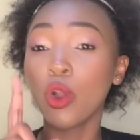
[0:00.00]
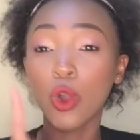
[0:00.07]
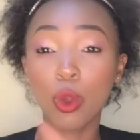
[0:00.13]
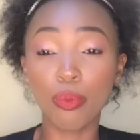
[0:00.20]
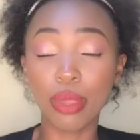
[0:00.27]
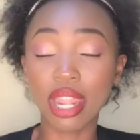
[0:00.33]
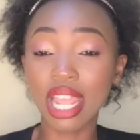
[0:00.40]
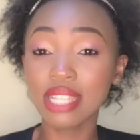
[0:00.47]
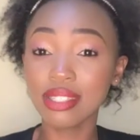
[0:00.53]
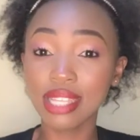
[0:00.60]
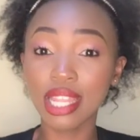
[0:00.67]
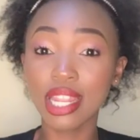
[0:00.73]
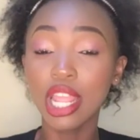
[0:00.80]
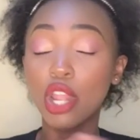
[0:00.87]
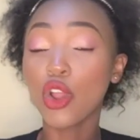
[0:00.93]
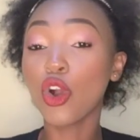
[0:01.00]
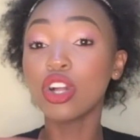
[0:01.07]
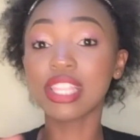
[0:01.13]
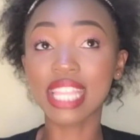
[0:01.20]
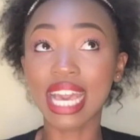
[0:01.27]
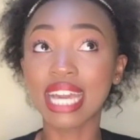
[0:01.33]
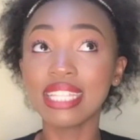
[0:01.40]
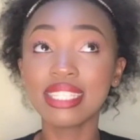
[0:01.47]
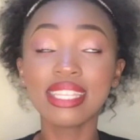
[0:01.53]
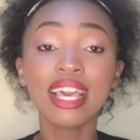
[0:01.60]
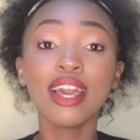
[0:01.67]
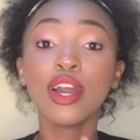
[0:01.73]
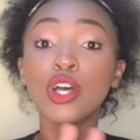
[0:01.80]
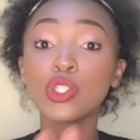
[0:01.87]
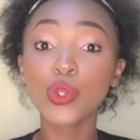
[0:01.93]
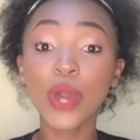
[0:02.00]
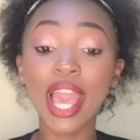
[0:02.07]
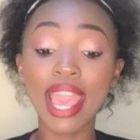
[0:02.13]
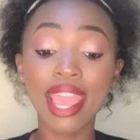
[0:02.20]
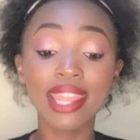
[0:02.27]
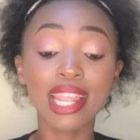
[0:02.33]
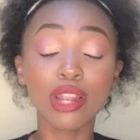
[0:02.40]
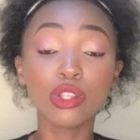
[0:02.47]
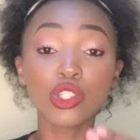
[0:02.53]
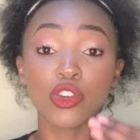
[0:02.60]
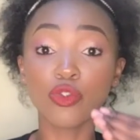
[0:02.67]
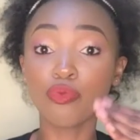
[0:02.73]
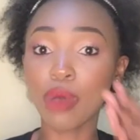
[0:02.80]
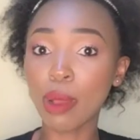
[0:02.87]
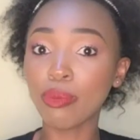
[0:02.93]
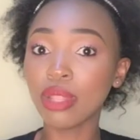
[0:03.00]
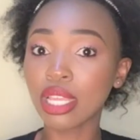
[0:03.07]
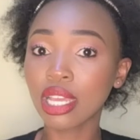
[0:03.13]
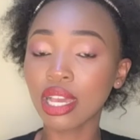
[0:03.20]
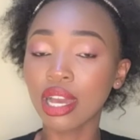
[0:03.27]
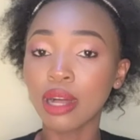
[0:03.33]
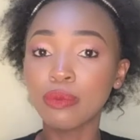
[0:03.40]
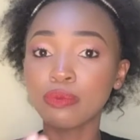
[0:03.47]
copyrighted and all that. So I had a lot of public